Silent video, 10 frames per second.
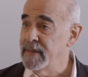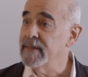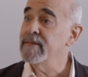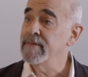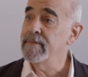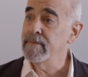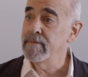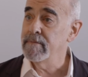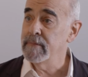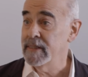Six?
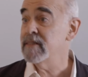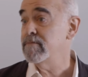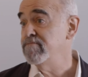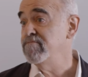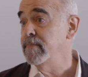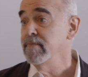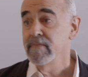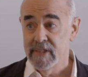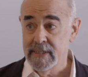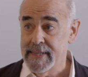Six,
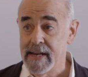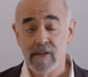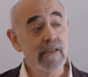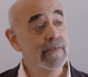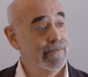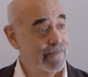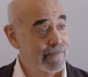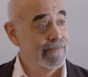six thousand?